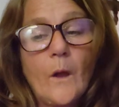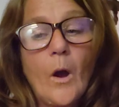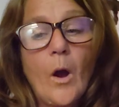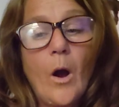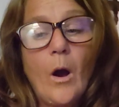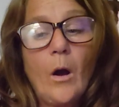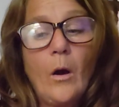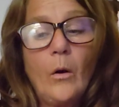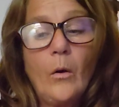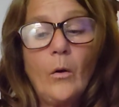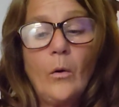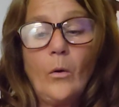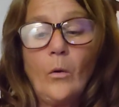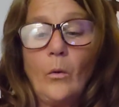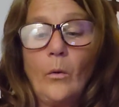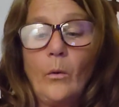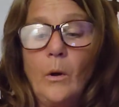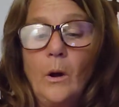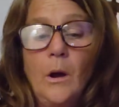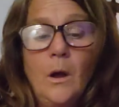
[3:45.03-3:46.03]

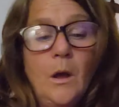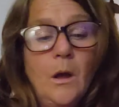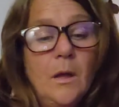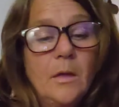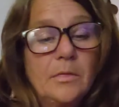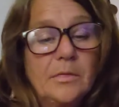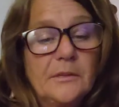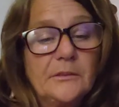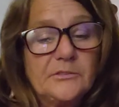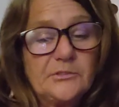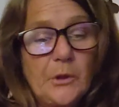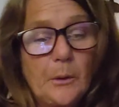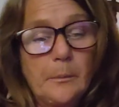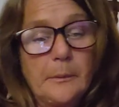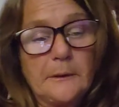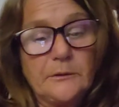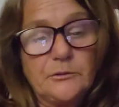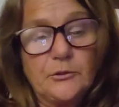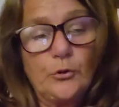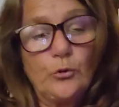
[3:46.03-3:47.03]
Oh, this could
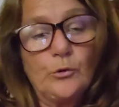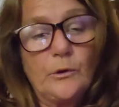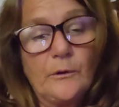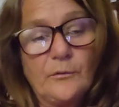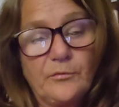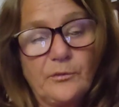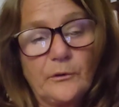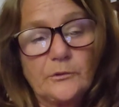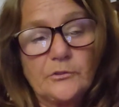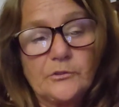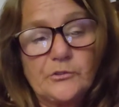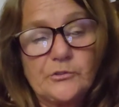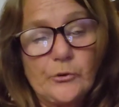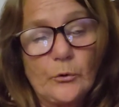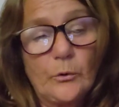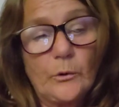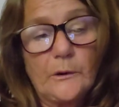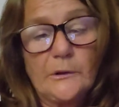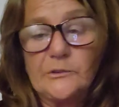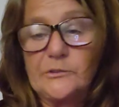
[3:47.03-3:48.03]
be two different
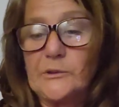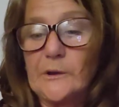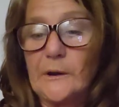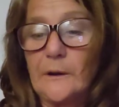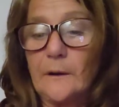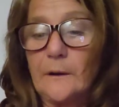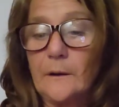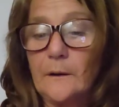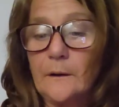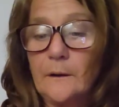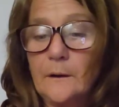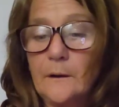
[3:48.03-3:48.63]
stories here.